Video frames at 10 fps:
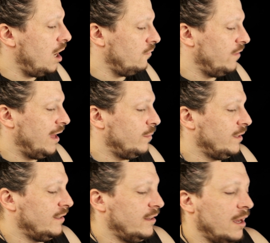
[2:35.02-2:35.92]
of them
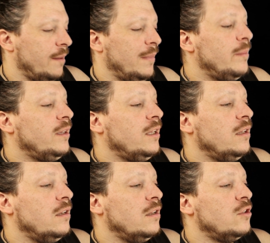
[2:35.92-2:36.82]
is the
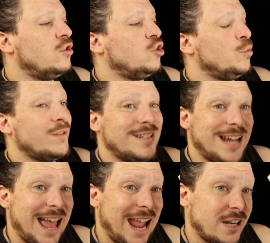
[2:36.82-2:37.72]
Maybelline
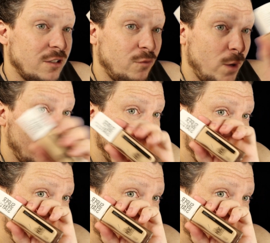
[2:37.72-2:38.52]
Superstay Activewear.